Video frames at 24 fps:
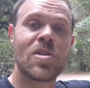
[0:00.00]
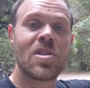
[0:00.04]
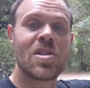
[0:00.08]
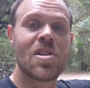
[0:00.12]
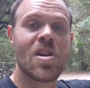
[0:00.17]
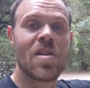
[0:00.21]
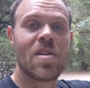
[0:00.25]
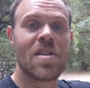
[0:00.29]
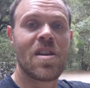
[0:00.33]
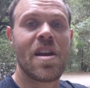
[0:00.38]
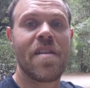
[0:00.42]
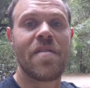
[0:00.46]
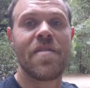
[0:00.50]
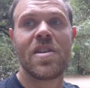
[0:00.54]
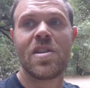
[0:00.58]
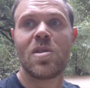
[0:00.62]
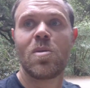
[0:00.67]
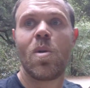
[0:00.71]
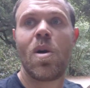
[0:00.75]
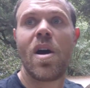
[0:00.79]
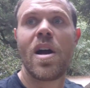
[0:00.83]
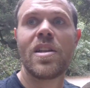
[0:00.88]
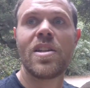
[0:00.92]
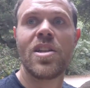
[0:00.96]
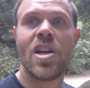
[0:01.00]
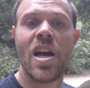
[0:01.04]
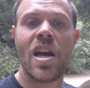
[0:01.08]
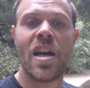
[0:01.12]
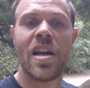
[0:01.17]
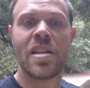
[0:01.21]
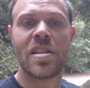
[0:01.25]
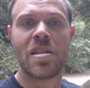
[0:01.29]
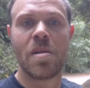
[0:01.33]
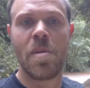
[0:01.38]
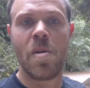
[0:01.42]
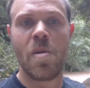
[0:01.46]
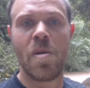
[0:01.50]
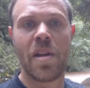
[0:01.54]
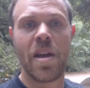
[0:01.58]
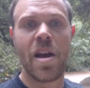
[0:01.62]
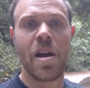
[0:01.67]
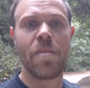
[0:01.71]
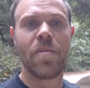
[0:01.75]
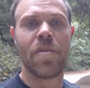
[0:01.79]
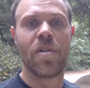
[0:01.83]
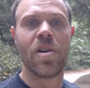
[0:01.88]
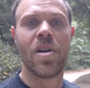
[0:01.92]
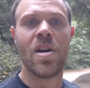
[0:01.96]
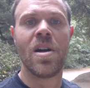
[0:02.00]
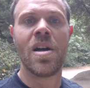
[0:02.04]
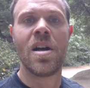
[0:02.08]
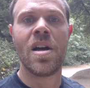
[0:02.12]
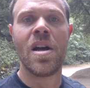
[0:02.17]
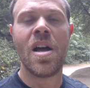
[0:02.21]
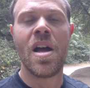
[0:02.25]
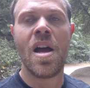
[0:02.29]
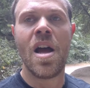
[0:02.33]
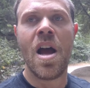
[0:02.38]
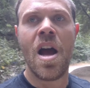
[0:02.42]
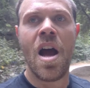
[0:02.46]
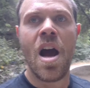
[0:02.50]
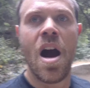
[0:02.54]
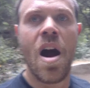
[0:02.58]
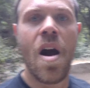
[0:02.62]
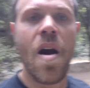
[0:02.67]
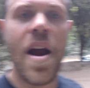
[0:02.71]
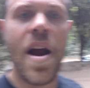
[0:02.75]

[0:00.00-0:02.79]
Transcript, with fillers: stoked to have this watch. It's gonna be really helpful. All